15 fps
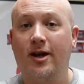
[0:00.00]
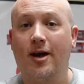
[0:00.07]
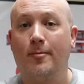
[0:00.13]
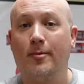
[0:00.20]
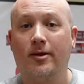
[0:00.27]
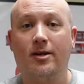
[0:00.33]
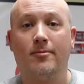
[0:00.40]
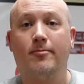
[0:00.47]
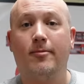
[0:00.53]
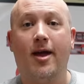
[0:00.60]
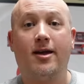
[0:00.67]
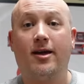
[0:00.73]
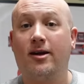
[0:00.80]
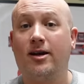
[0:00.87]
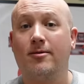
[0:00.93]
company to
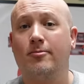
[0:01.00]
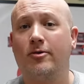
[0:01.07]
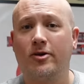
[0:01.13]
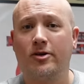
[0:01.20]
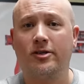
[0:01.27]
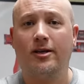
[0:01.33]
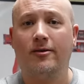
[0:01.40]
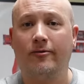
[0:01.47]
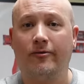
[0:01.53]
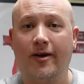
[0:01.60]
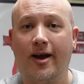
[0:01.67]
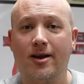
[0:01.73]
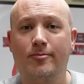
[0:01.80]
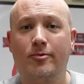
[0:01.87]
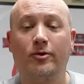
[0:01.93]
make a commercially
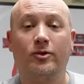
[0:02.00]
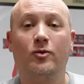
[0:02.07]
viable